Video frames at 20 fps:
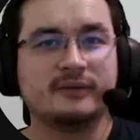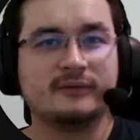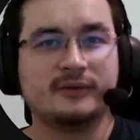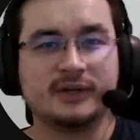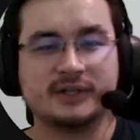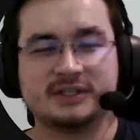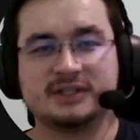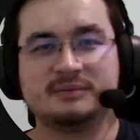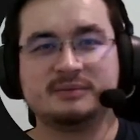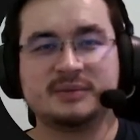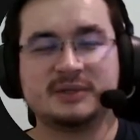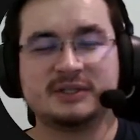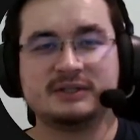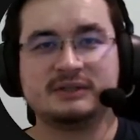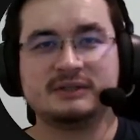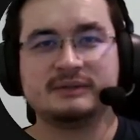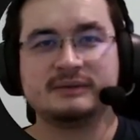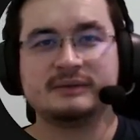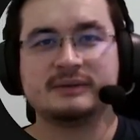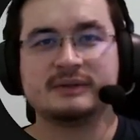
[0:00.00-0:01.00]
For
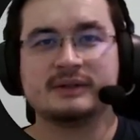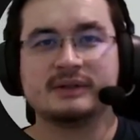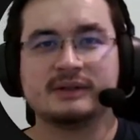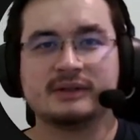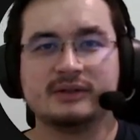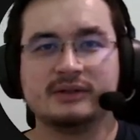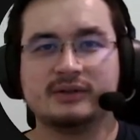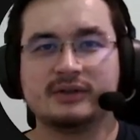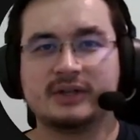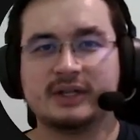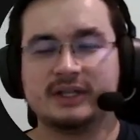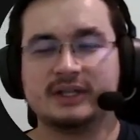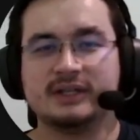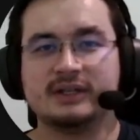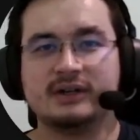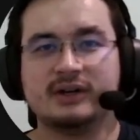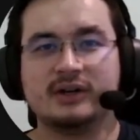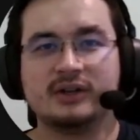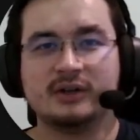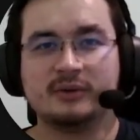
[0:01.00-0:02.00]
example, you can
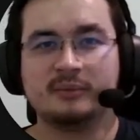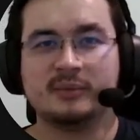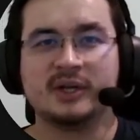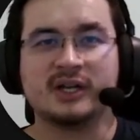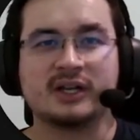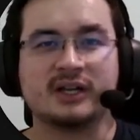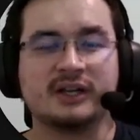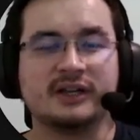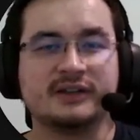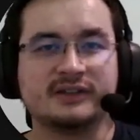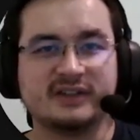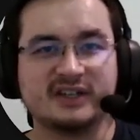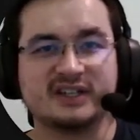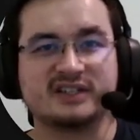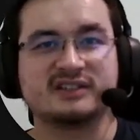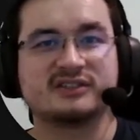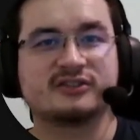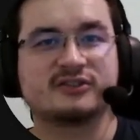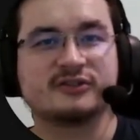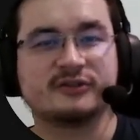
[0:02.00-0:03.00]
automatically
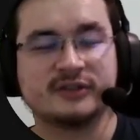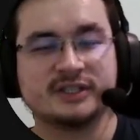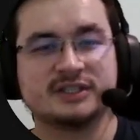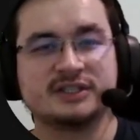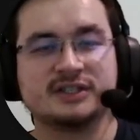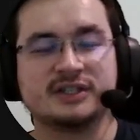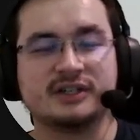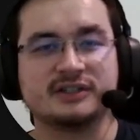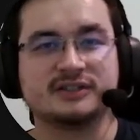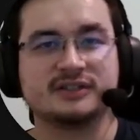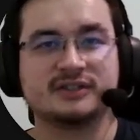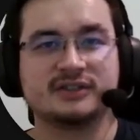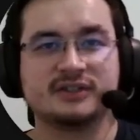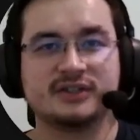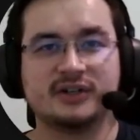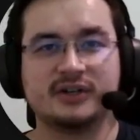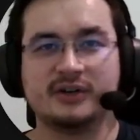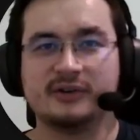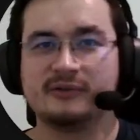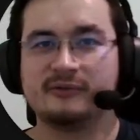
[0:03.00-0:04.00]
take screenshots
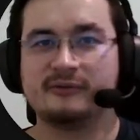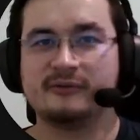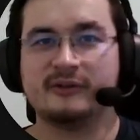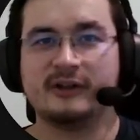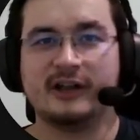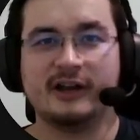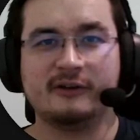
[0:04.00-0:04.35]
of